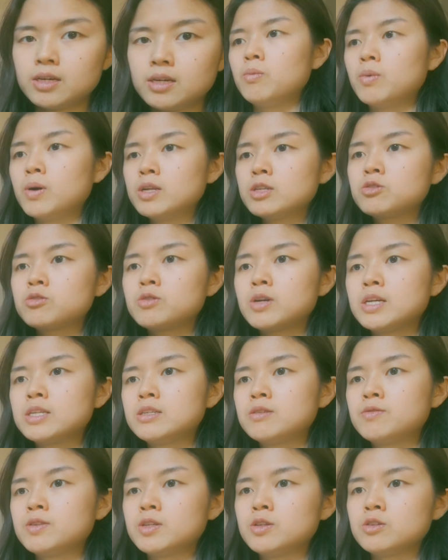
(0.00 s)
What is
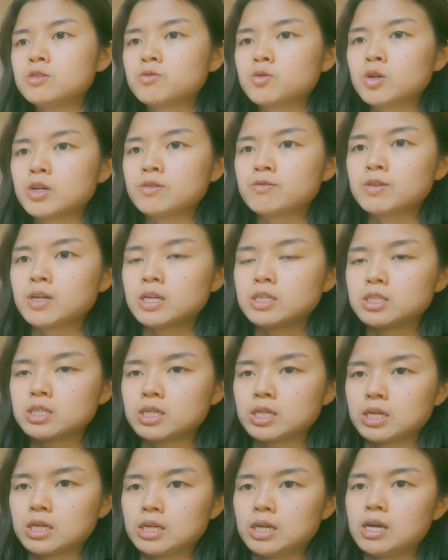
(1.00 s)
creativity used for if not
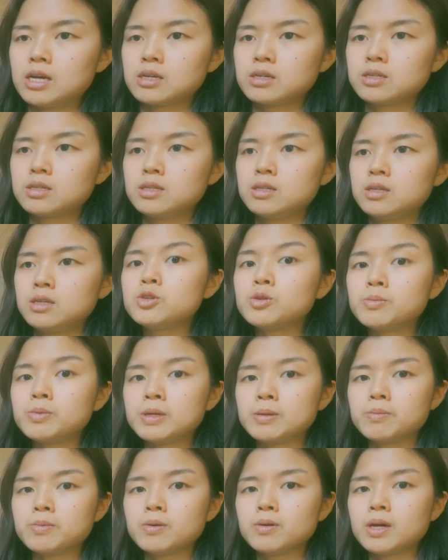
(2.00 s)
to connect to
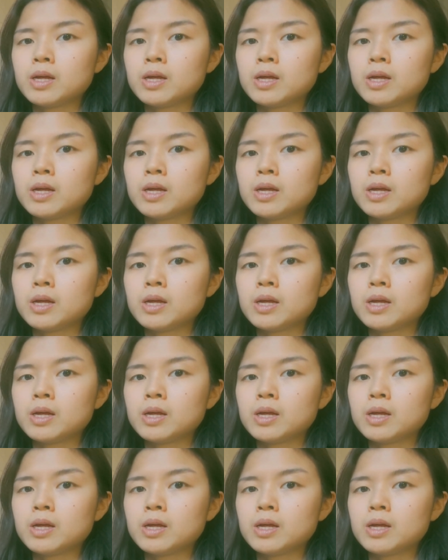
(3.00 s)
people?